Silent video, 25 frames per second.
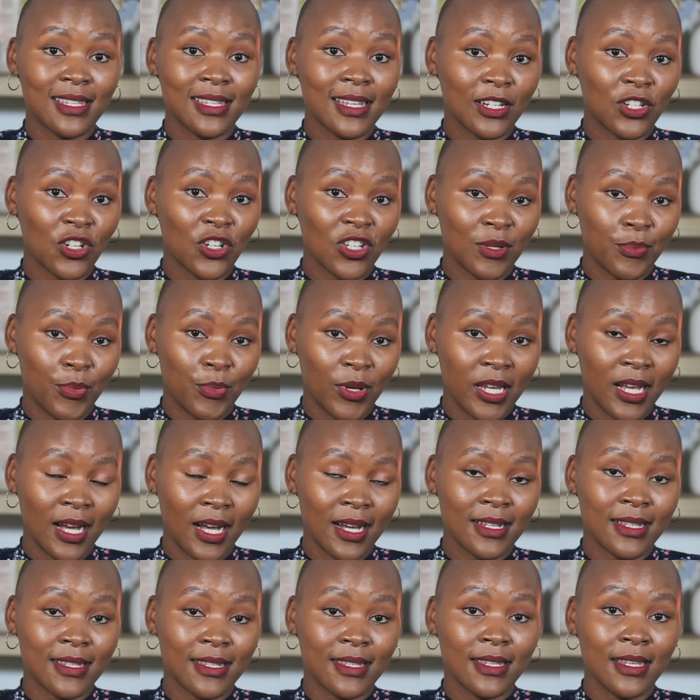such as
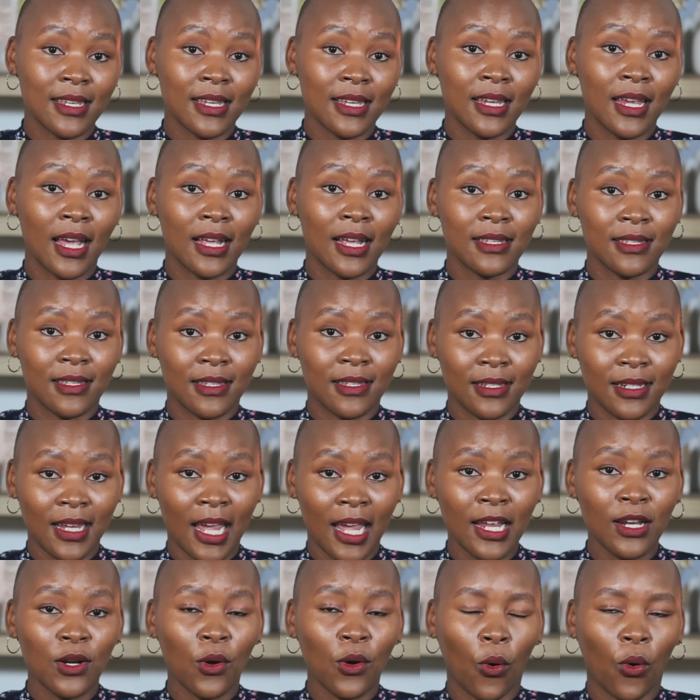PIC and
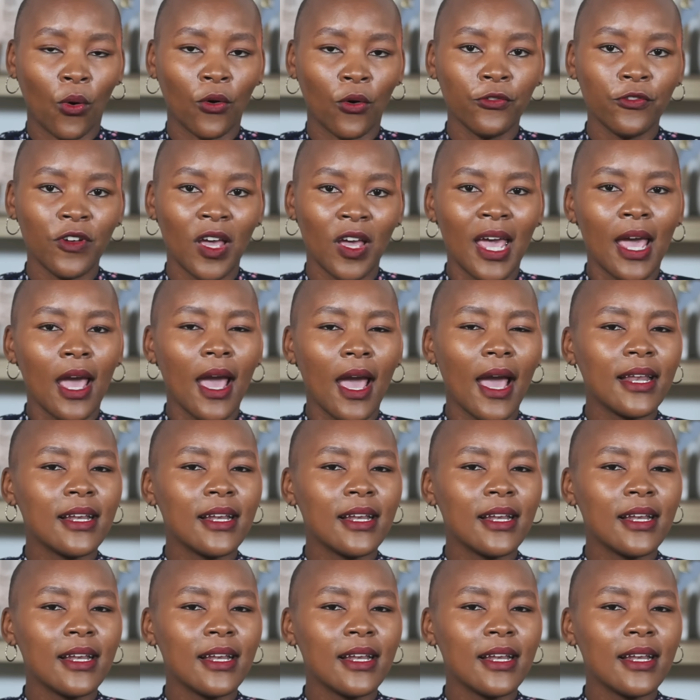Steinhoff,